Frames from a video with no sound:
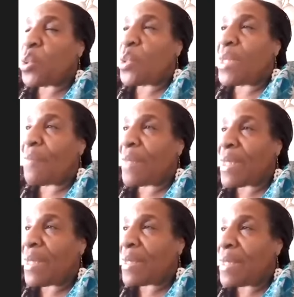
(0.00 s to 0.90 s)
to
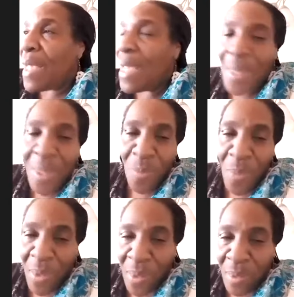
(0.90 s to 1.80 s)
navigate any
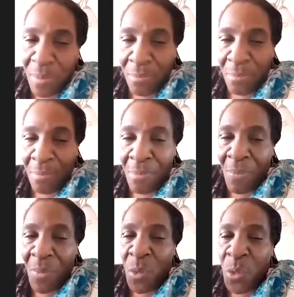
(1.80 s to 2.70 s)
space
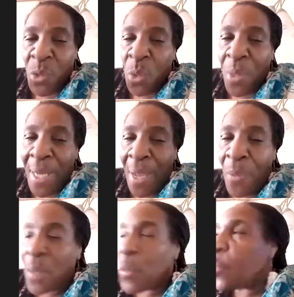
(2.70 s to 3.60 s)
so when i
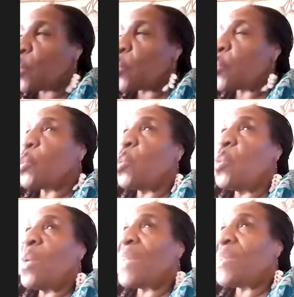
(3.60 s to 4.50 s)
went to
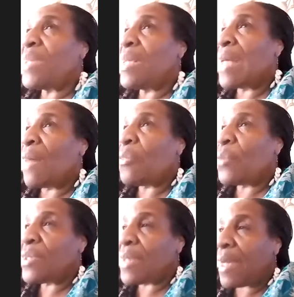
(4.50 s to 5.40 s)
school at st
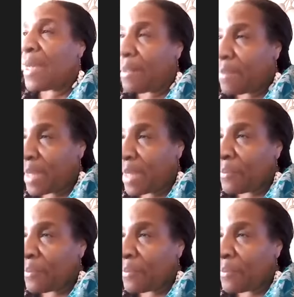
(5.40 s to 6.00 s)
catherine's academy